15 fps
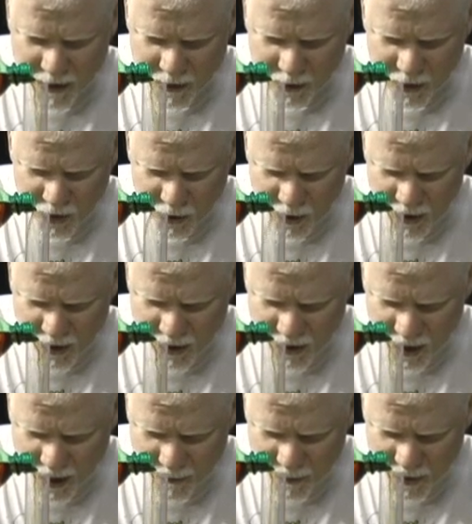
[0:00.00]
so as soon as it
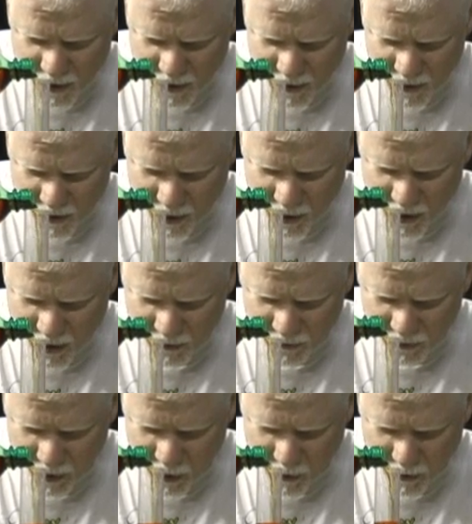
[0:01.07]
stops starts to
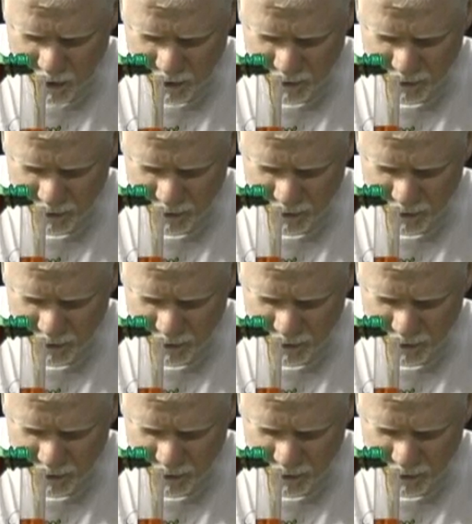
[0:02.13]
float